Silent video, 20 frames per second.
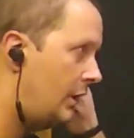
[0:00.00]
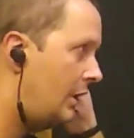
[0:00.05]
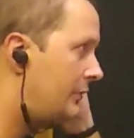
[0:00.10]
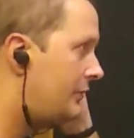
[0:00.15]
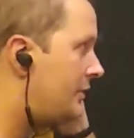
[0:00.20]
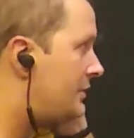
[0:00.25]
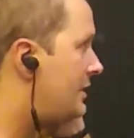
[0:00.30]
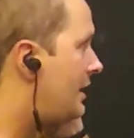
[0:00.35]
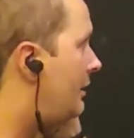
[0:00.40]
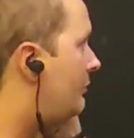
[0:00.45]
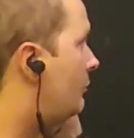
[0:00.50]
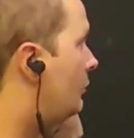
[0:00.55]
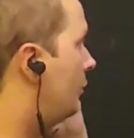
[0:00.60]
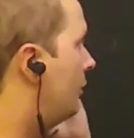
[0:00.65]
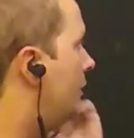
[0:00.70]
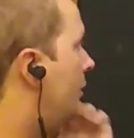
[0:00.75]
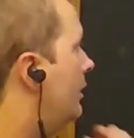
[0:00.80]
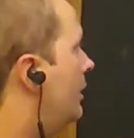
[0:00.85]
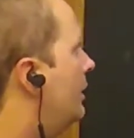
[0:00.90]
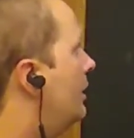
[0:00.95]
How does that
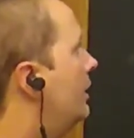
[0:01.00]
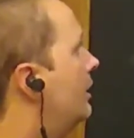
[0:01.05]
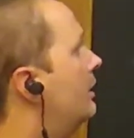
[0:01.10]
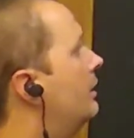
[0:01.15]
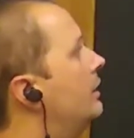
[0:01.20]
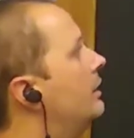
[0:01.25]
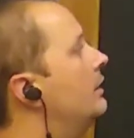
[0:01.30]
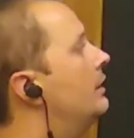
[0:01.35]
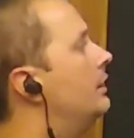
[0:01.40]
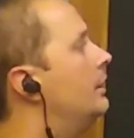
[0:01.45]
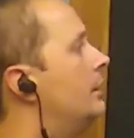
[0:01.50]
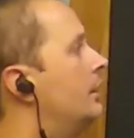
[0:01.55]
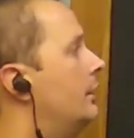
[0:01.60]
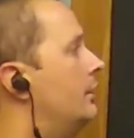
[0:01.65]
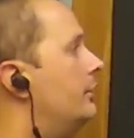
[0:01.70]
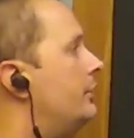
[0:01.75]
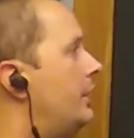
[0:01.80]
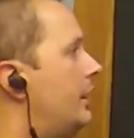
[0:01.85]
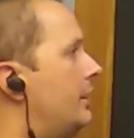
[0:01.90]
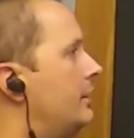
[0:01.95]
work?
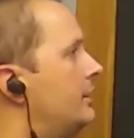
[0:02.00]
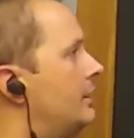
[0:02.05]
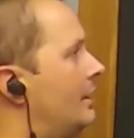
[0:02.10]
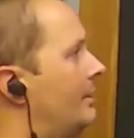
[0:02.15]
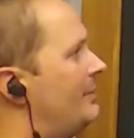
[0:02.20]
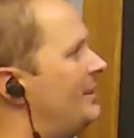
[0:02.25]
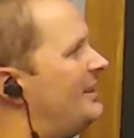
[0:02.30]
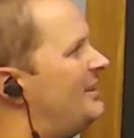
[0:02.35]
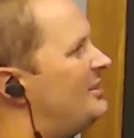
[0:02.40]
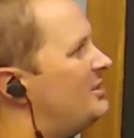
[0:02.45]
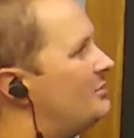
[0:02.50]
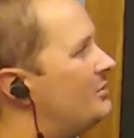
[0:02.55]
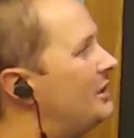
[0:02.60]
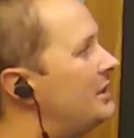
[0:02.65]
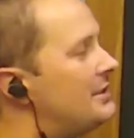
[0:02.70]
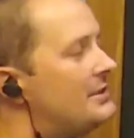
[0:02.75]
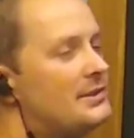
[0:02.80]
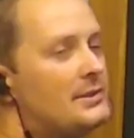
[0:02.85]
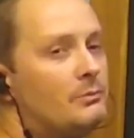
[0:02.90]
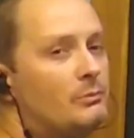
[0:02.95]
Okay, I mean, it's
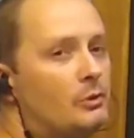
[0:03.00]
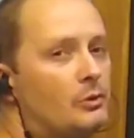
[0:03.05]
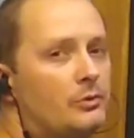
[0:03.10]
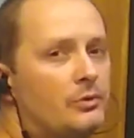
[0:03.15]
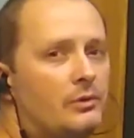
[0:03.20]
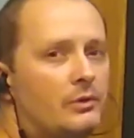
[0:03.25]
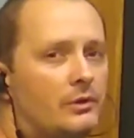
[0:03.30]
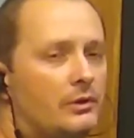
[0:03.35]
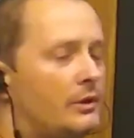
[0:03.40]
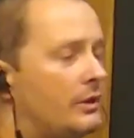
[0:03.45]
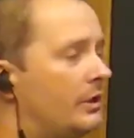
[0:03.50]
really simple.